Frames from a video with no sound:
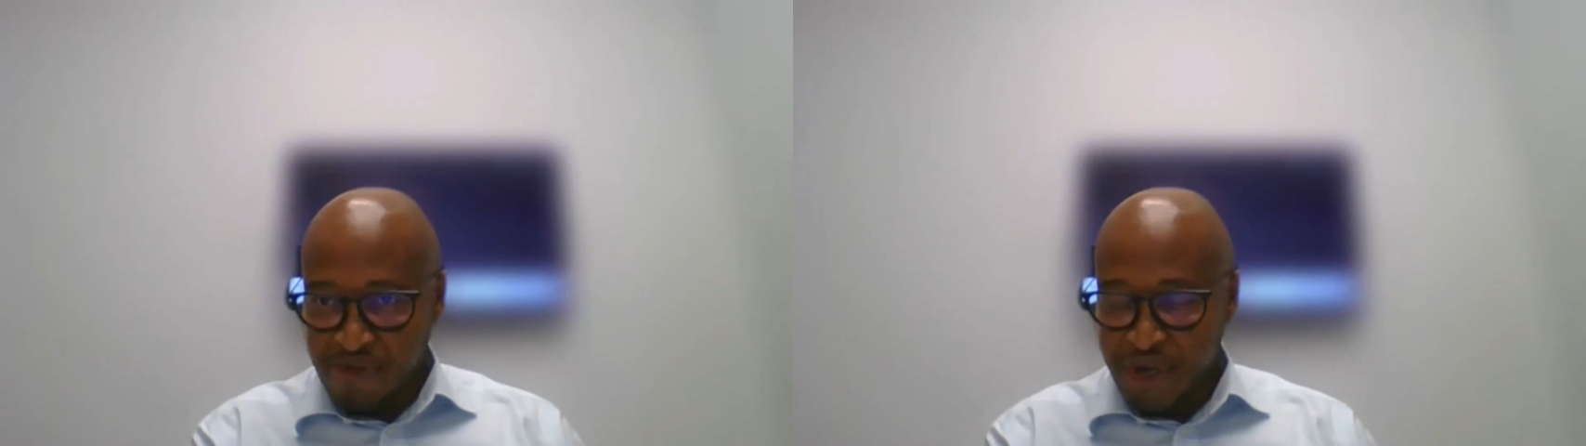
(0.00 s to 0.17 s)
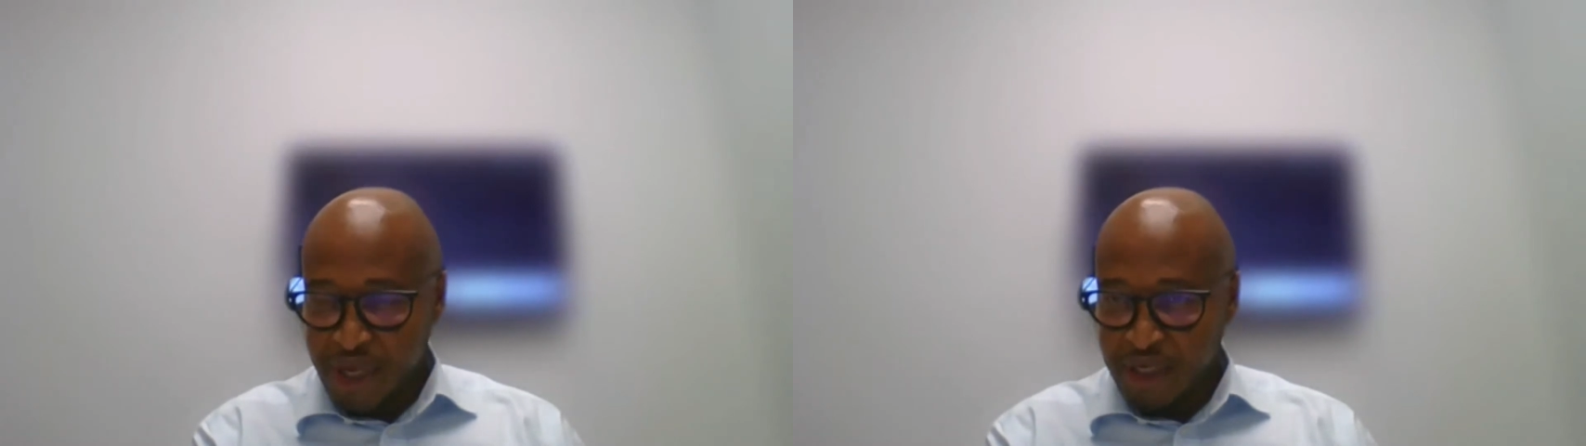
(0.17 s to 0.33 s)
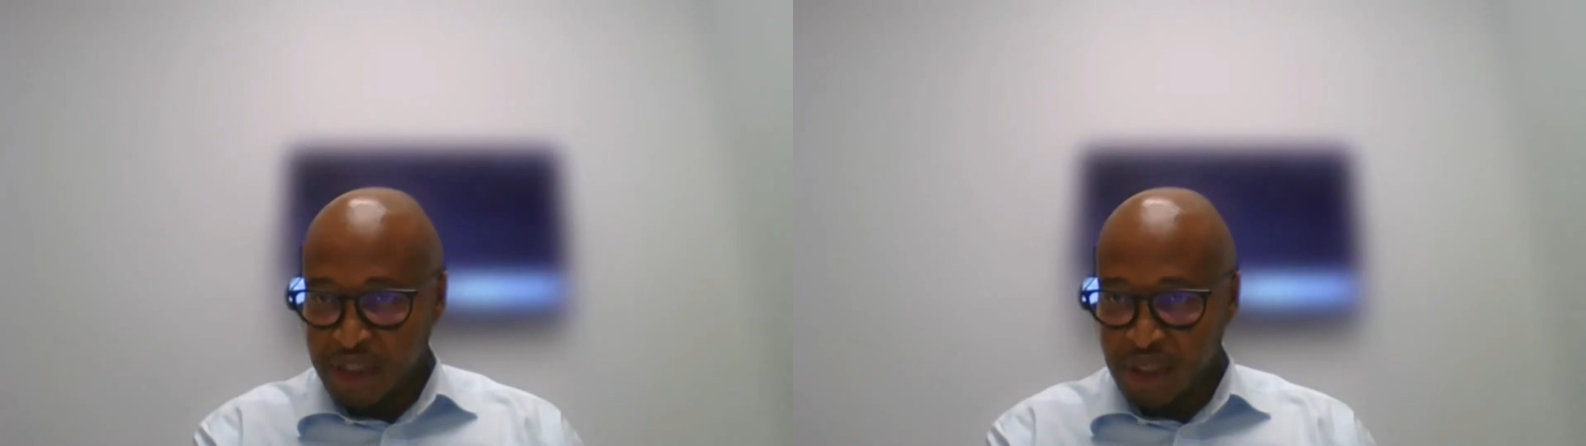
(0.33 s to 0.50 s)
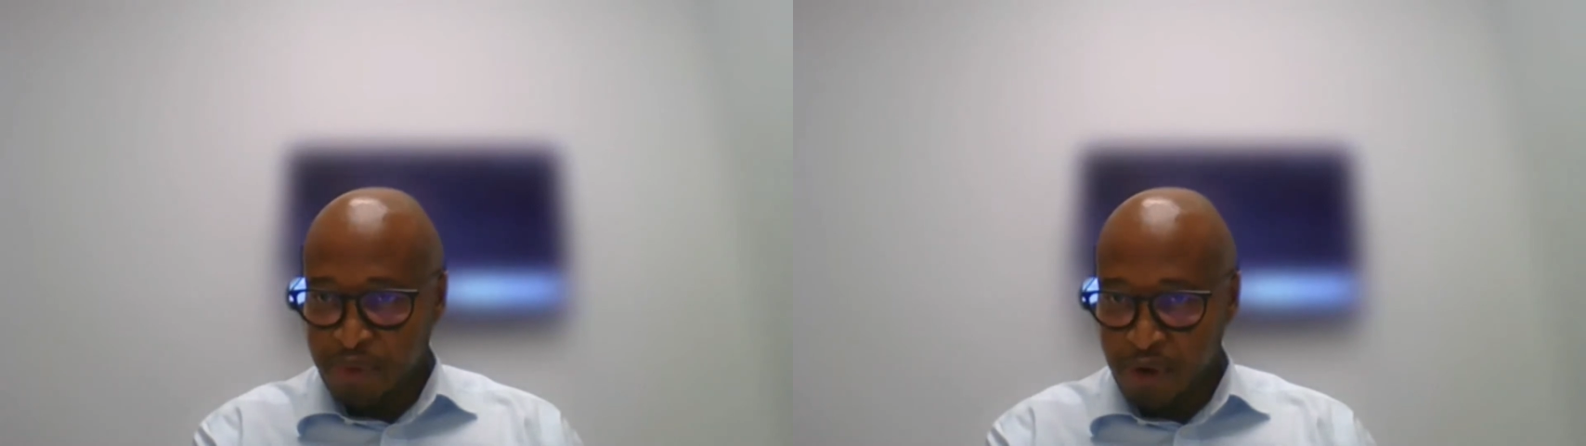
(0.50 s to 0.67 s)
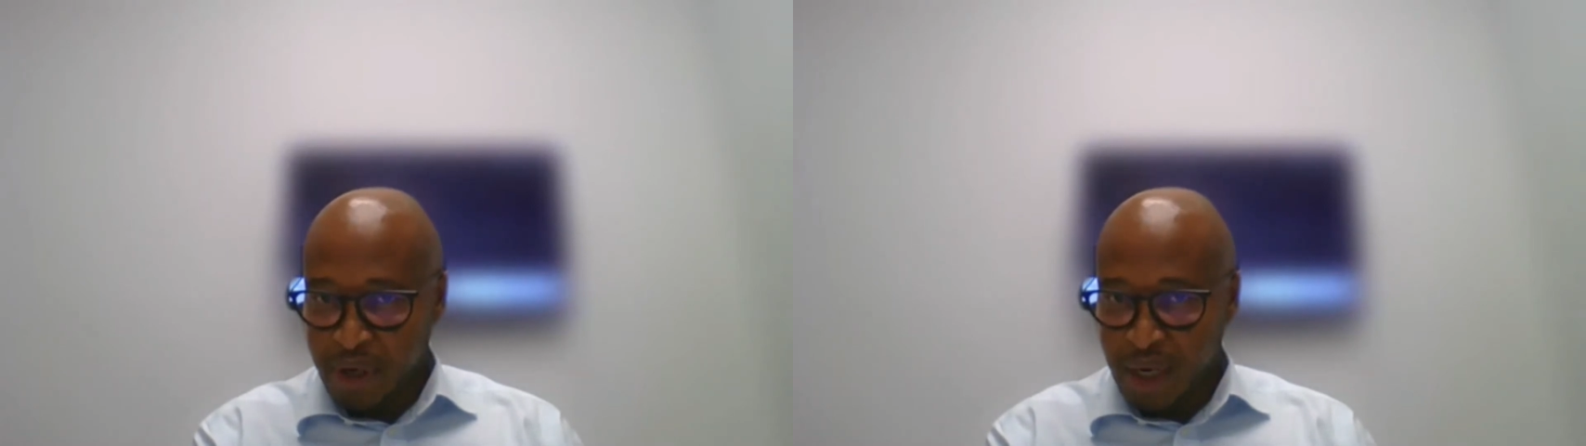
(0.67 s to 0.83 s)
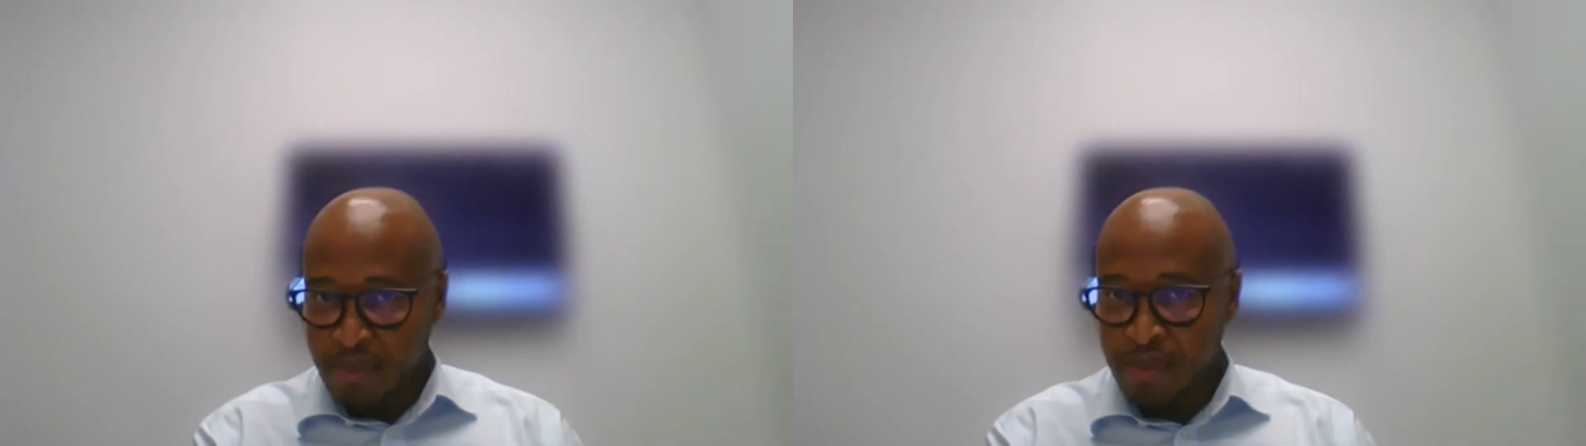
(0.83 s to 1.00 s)
for ESD
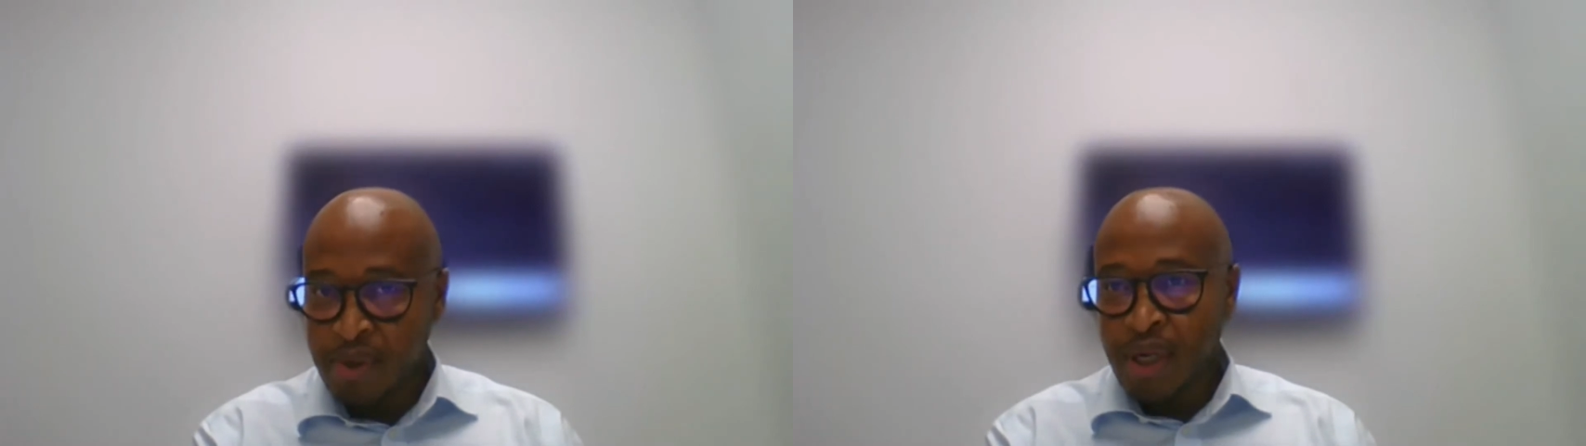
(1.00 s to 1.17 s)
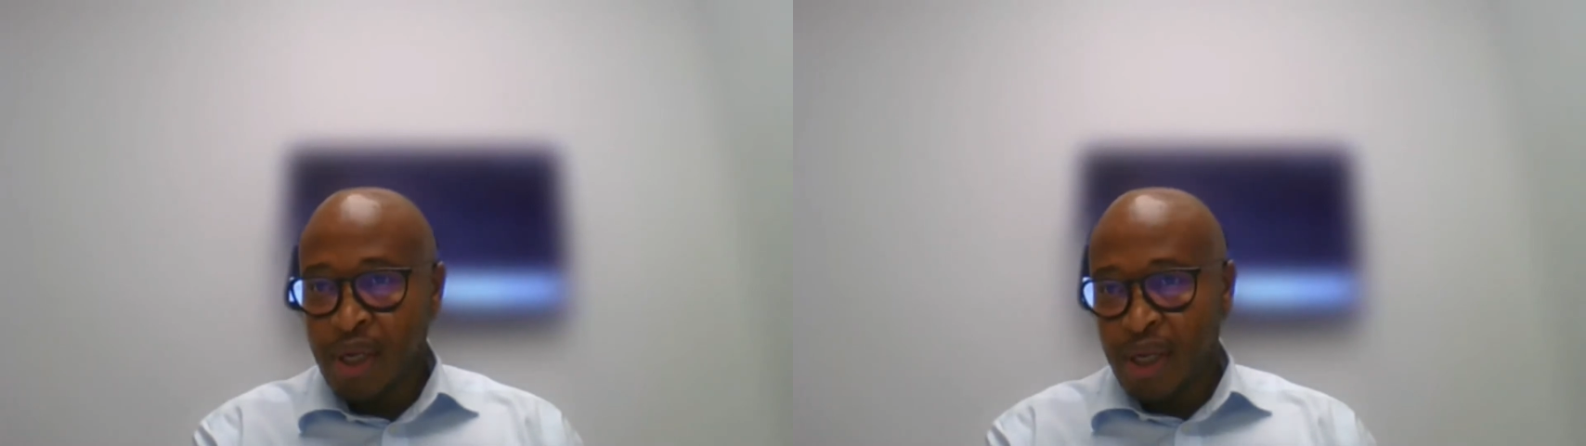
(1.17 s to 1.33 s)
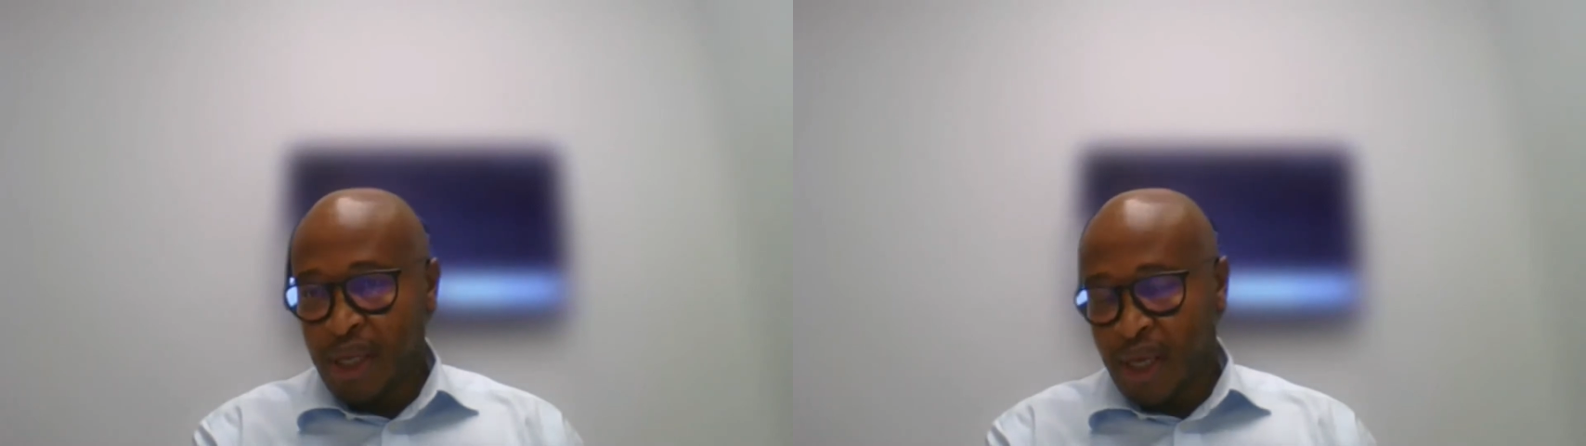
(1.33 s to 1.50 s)
program,